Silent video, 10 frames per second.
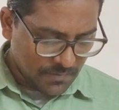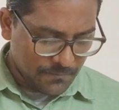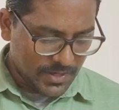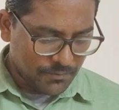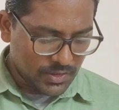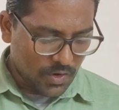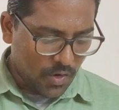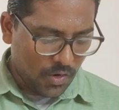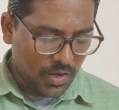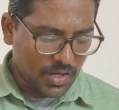We would
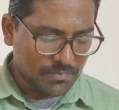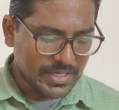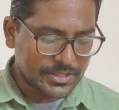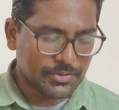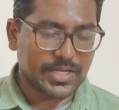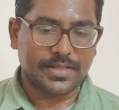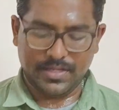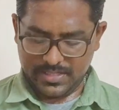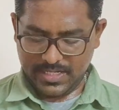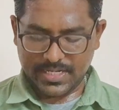all be
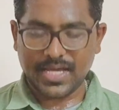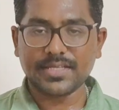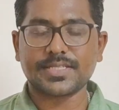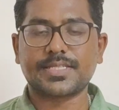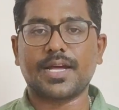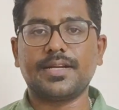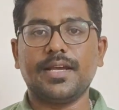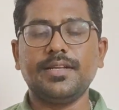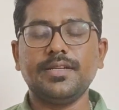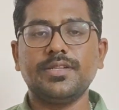together in a
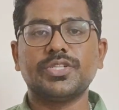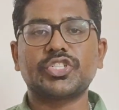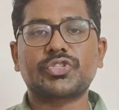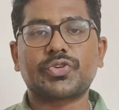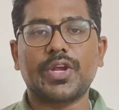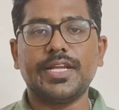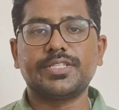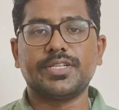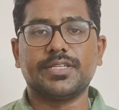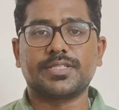sudden
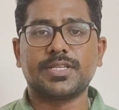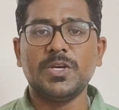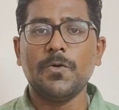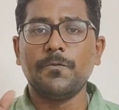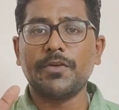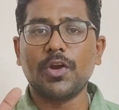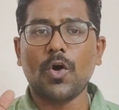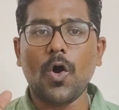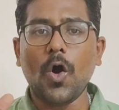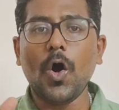strangeness. We will
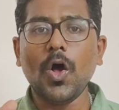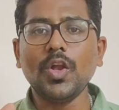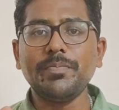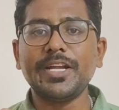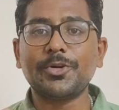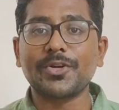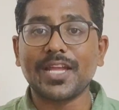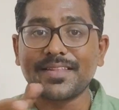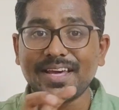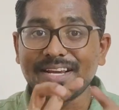all be
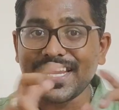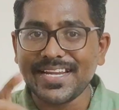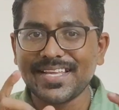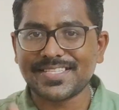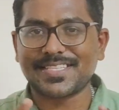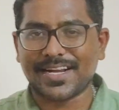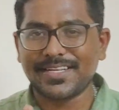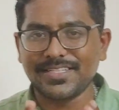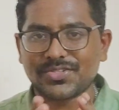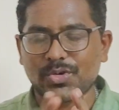together in a
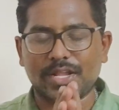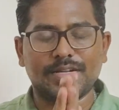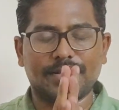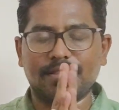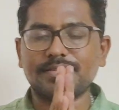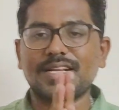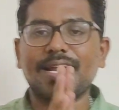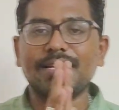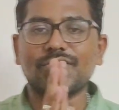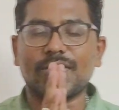sudden strangeness. This
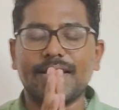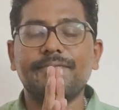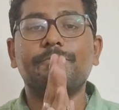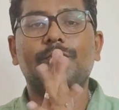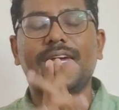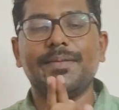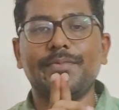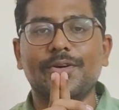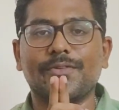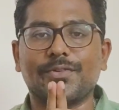line is again very
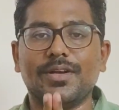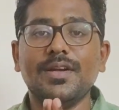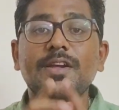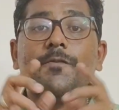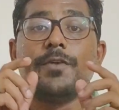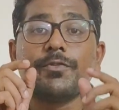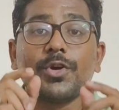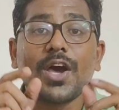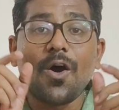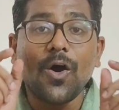beautiful. We
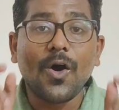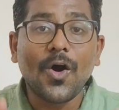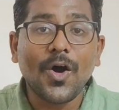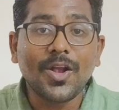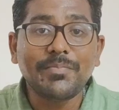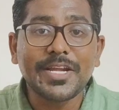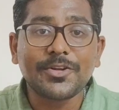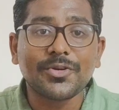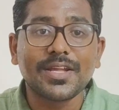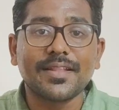would all be
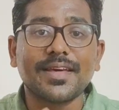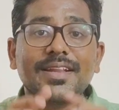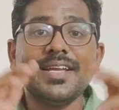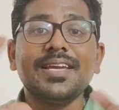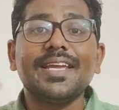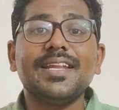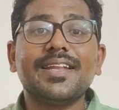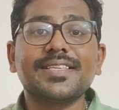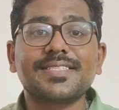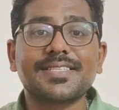together in
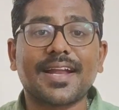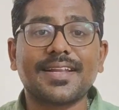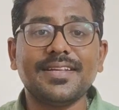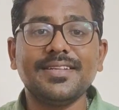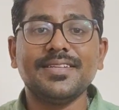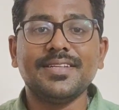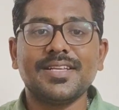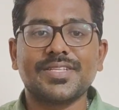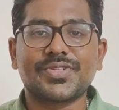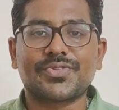a
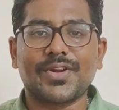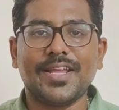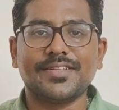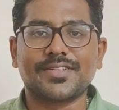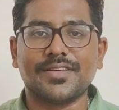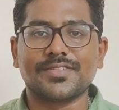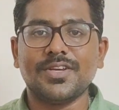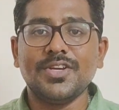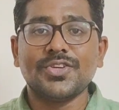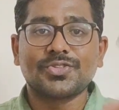sudden strangeness.
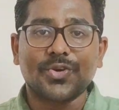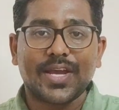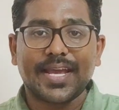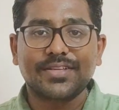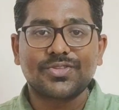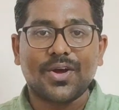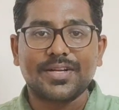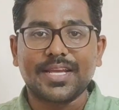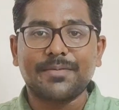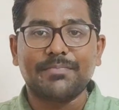So
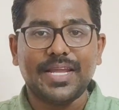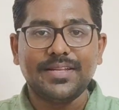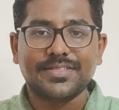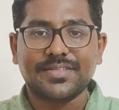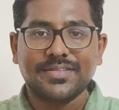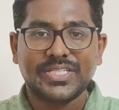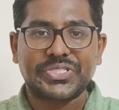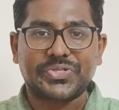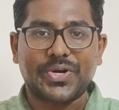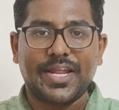exotic means
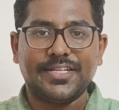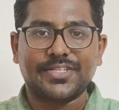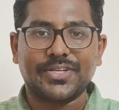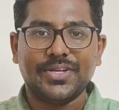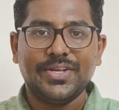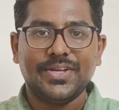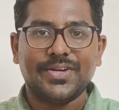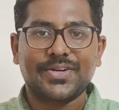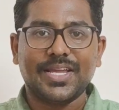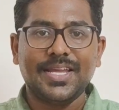strange.
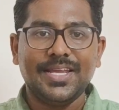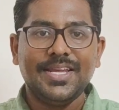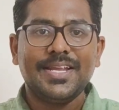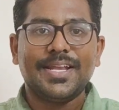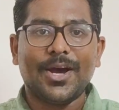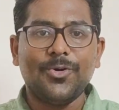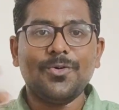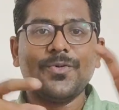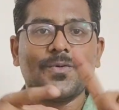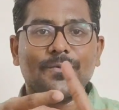Okay,
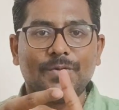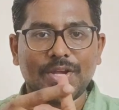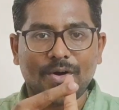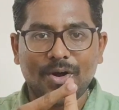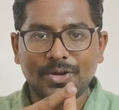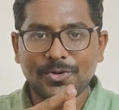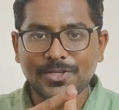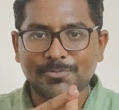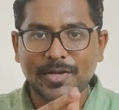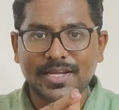now we all
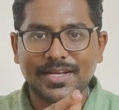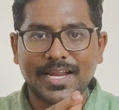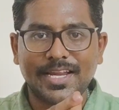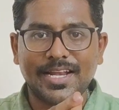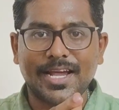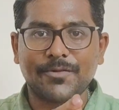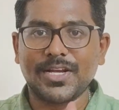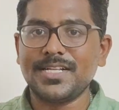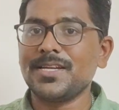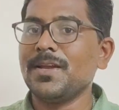don't speak in any
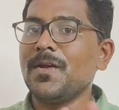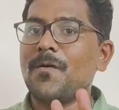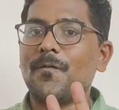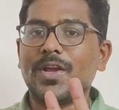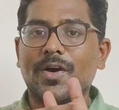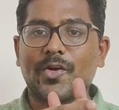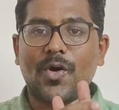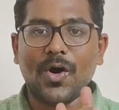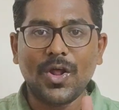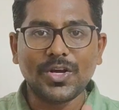language. We are
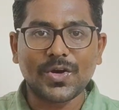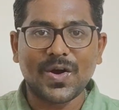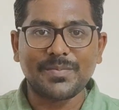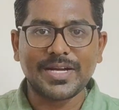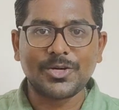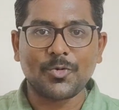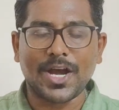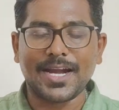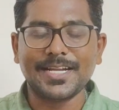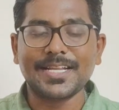all calm and
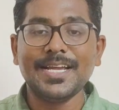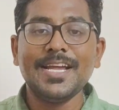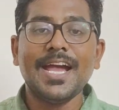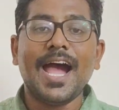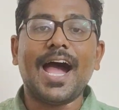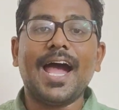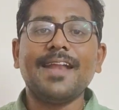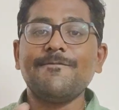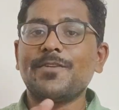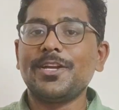quiet
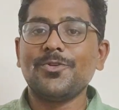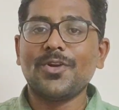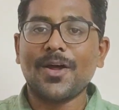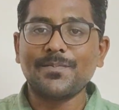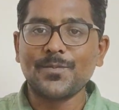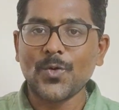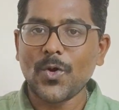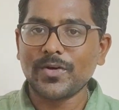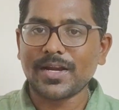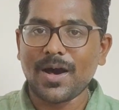and we do not
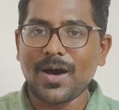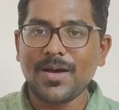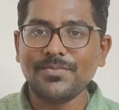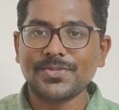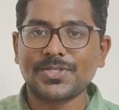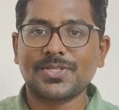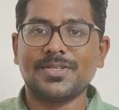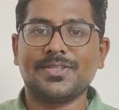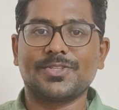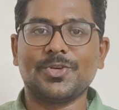move our arms
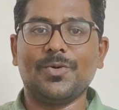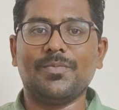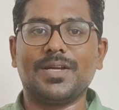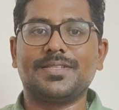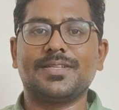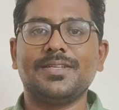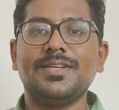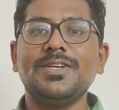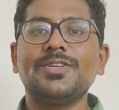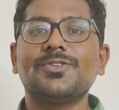so much.
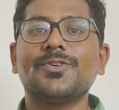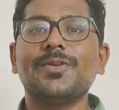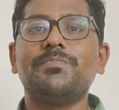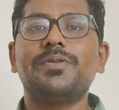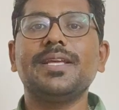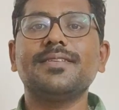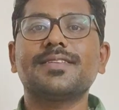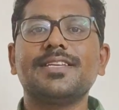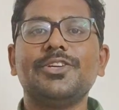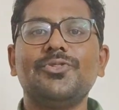So it brings
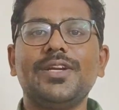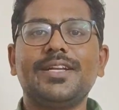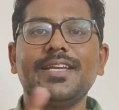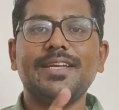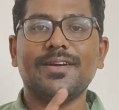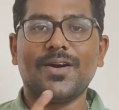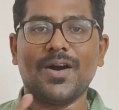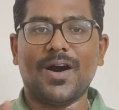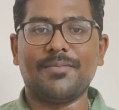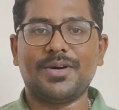a unity
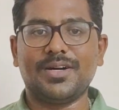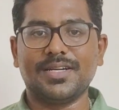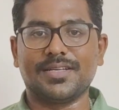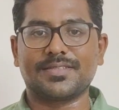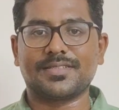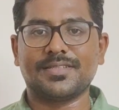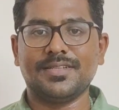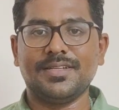among us.